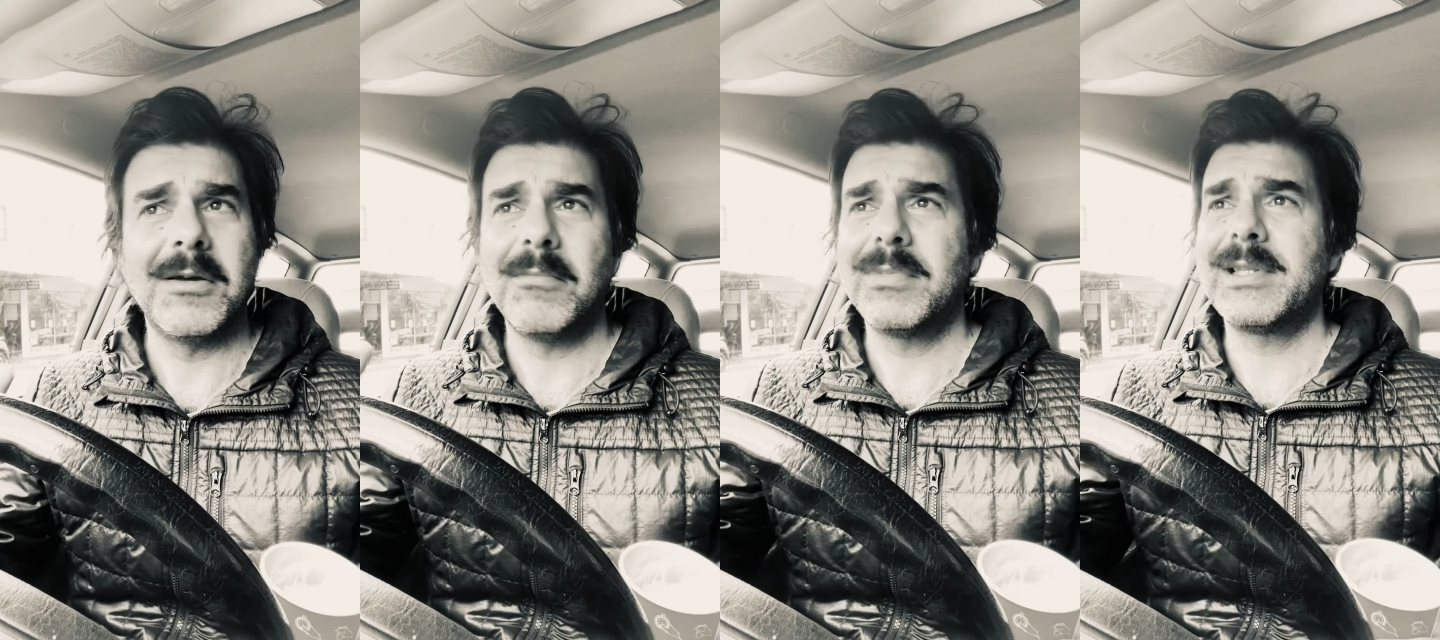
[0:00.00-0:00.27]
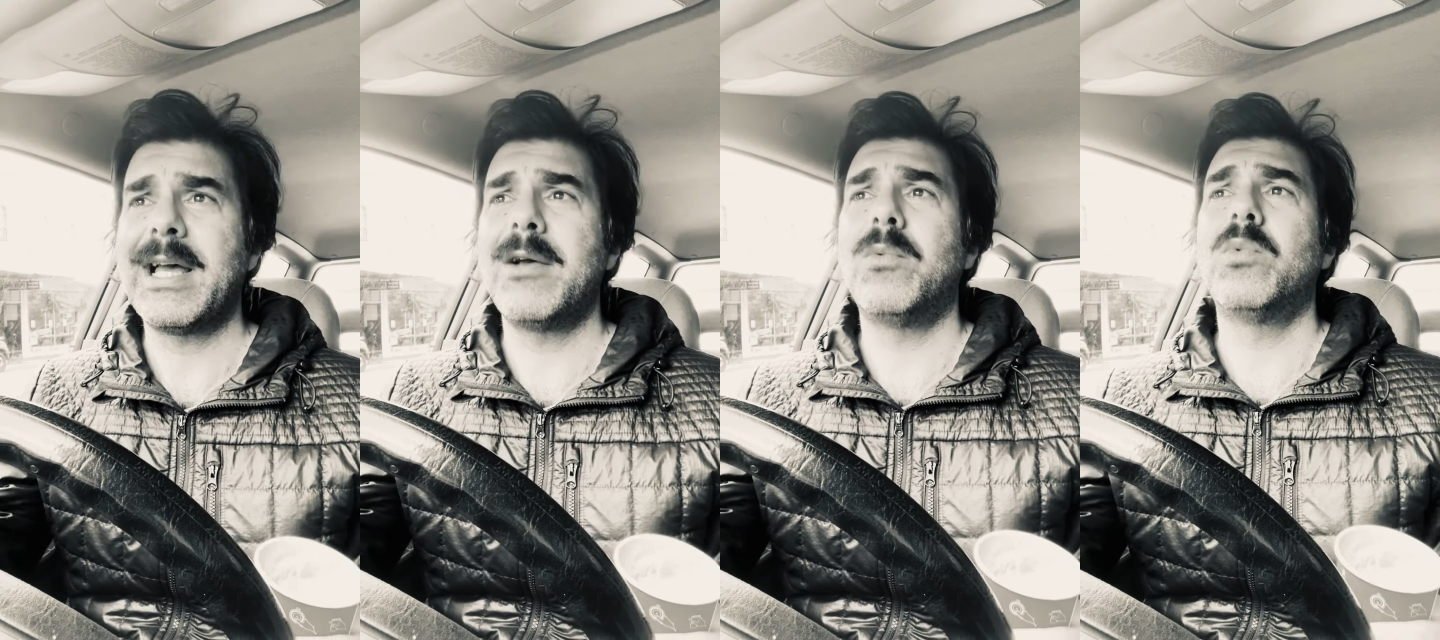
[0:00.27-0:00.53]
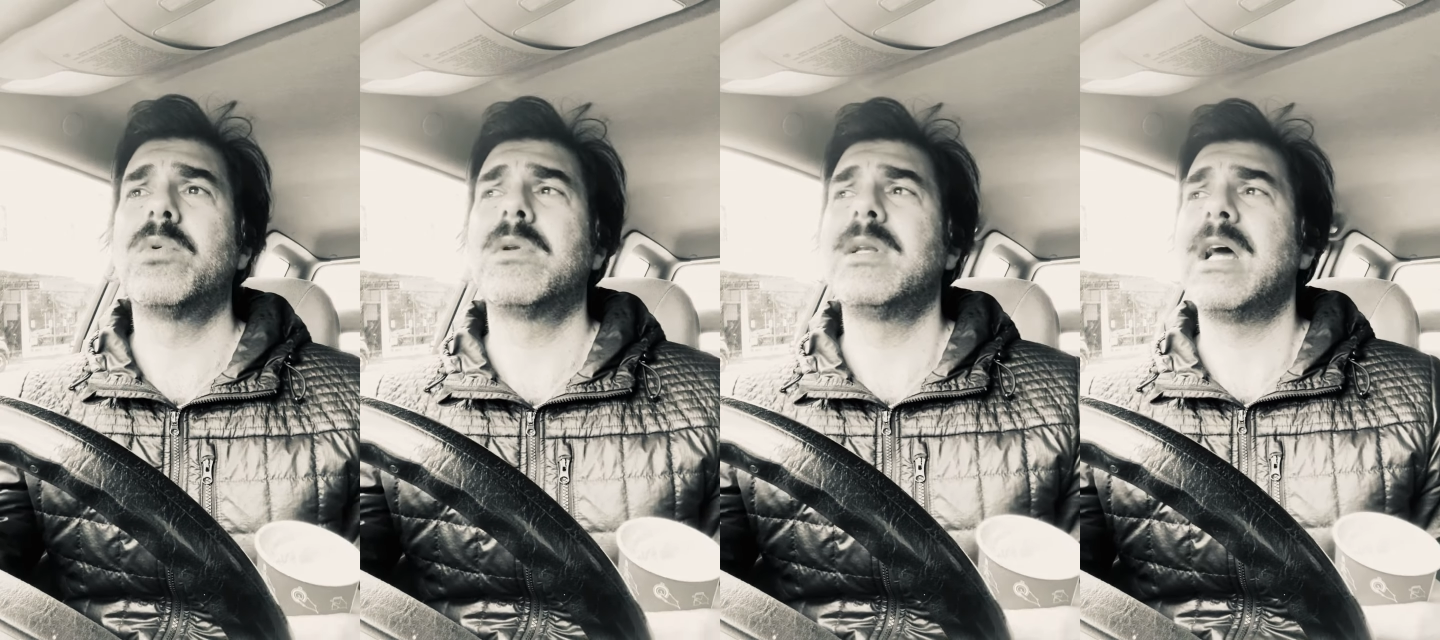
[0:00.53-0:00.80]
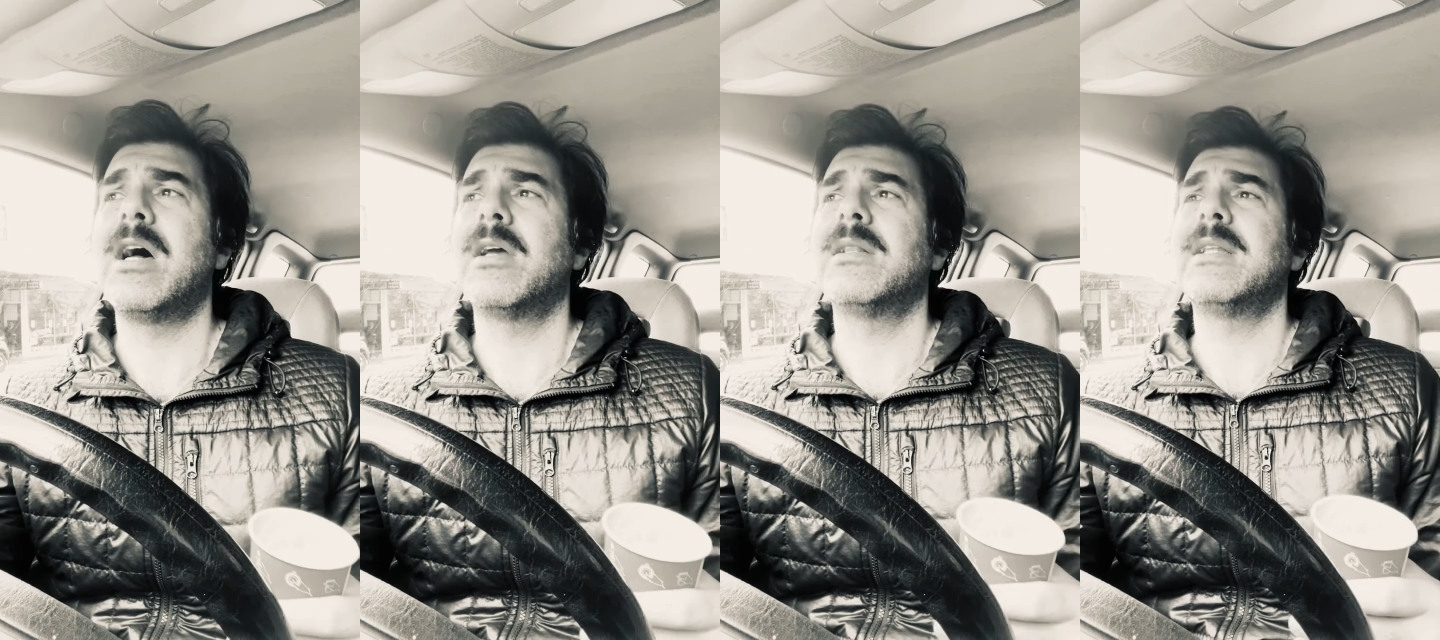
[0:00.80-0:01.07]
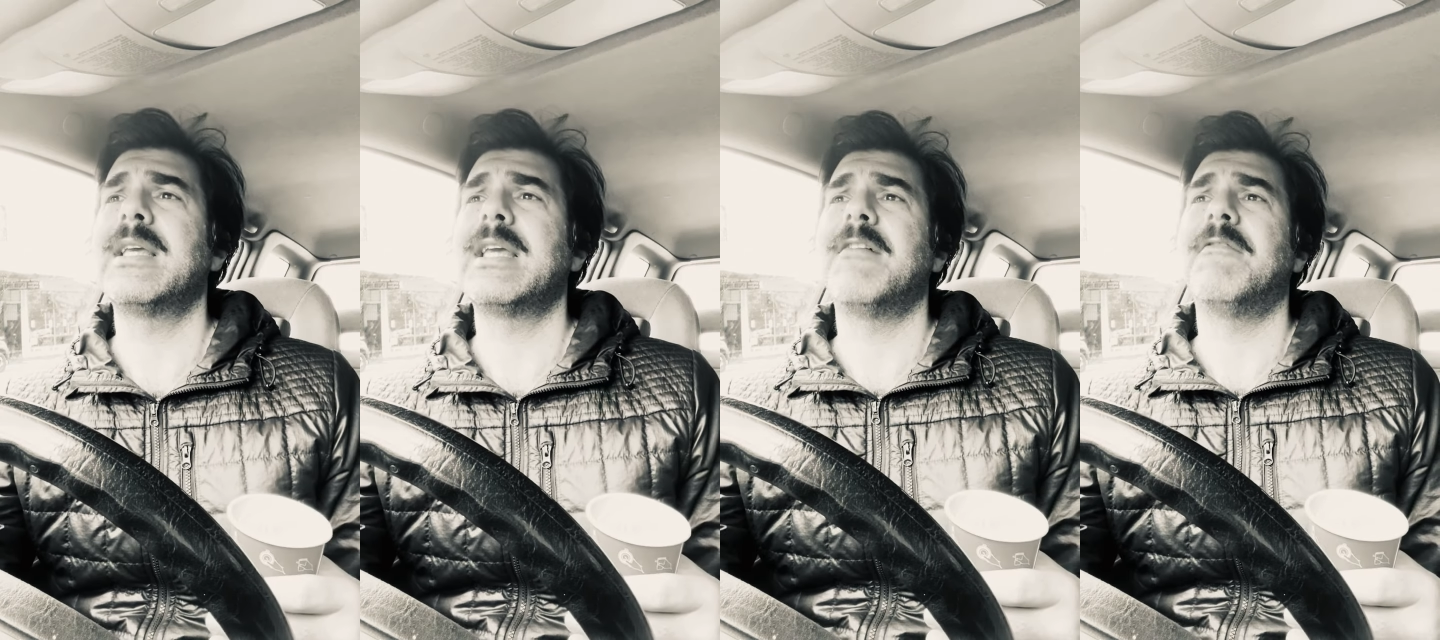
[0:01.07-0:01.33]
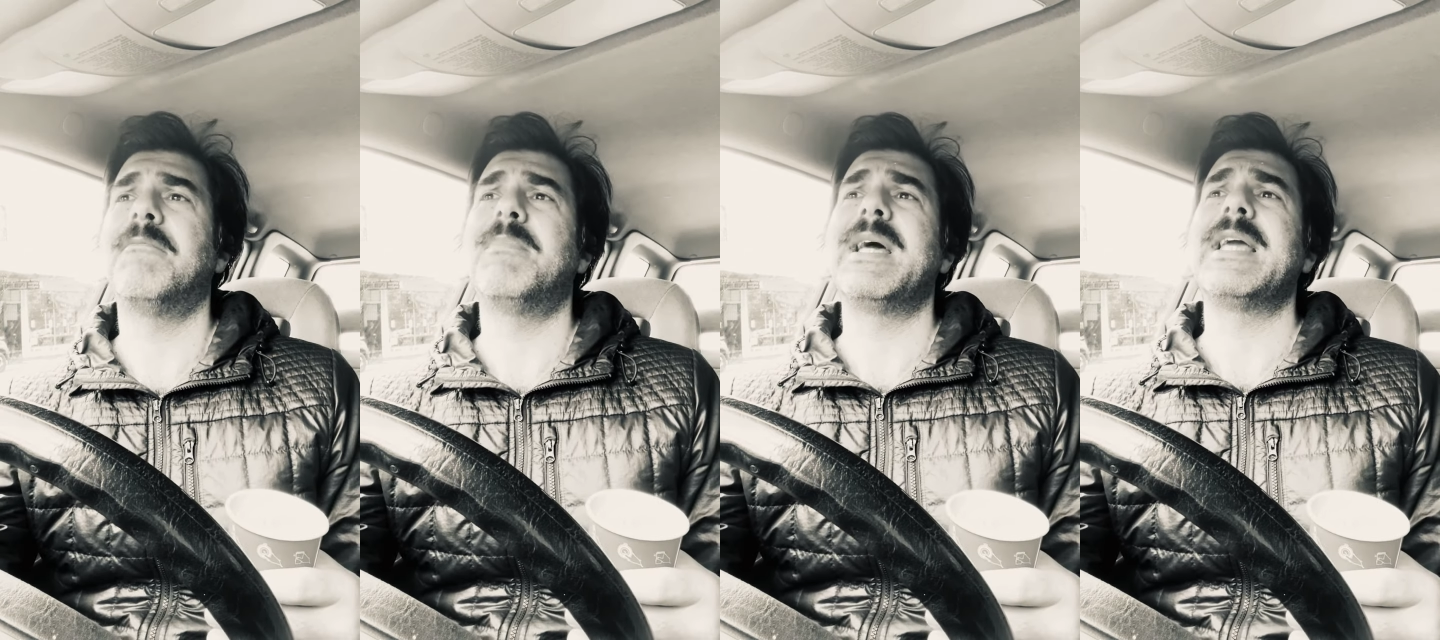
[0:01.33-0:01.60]
but they would only
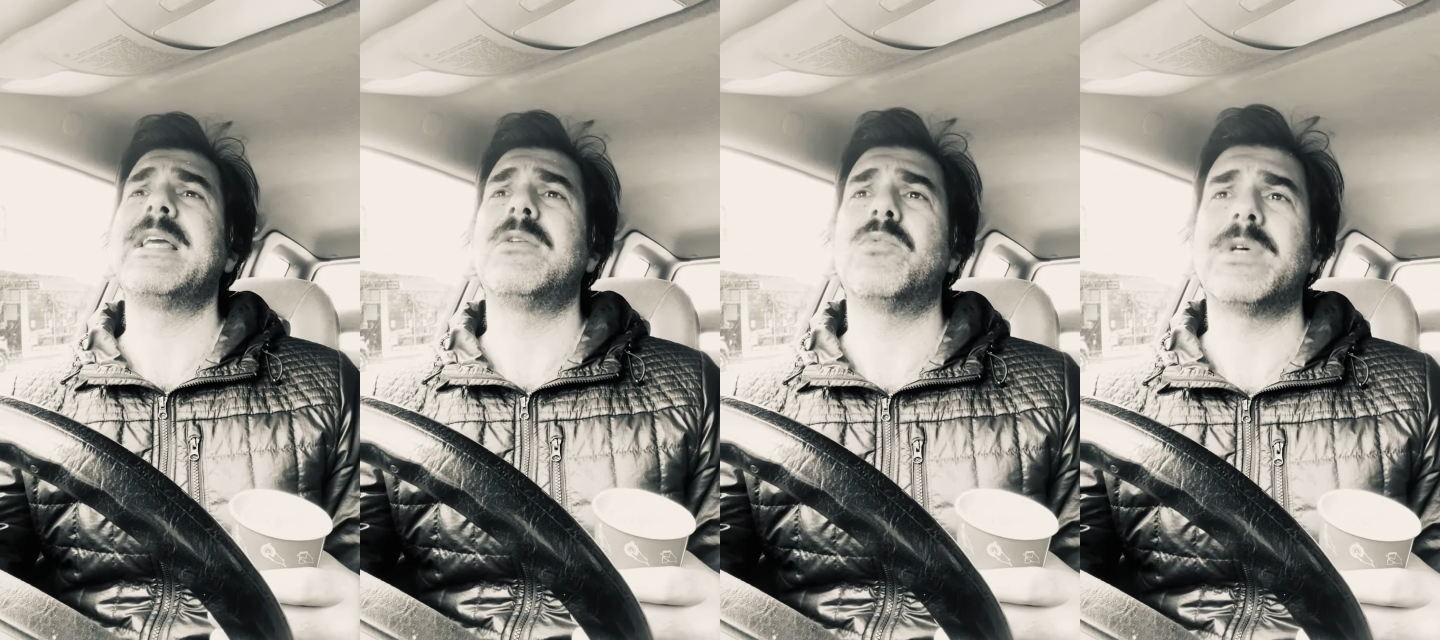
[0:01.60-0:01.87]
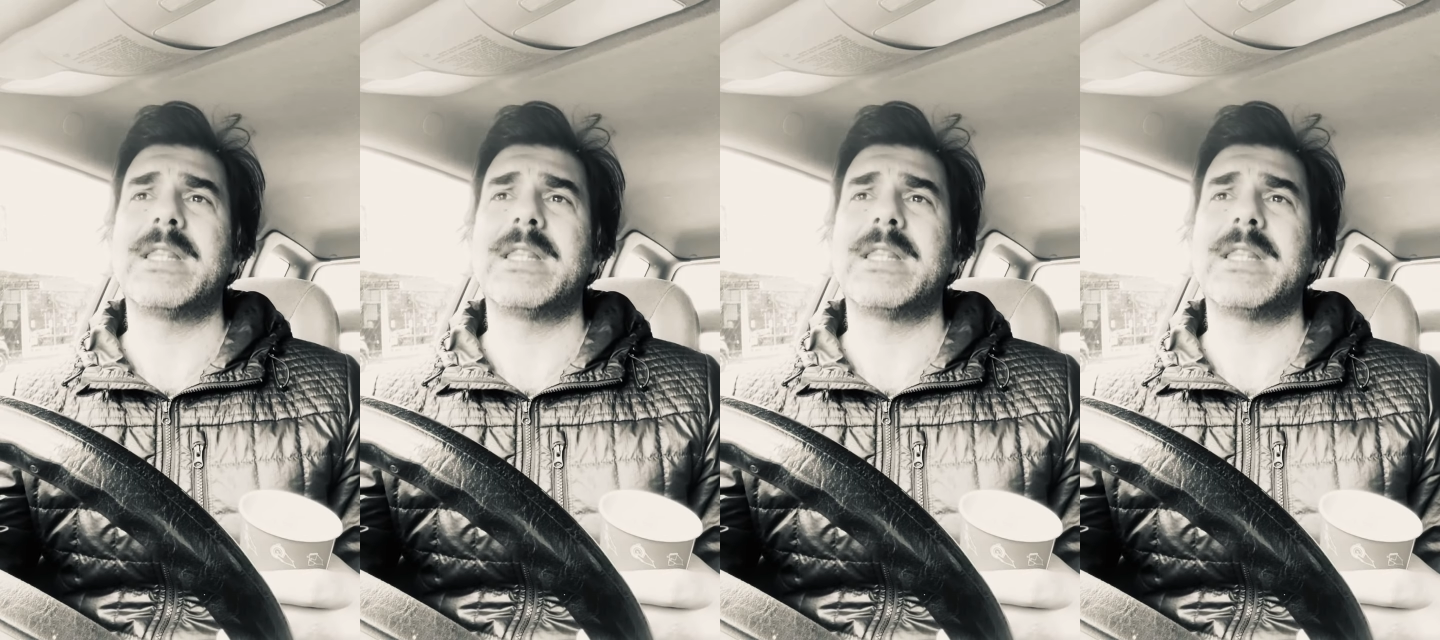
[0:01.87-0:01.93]
have been,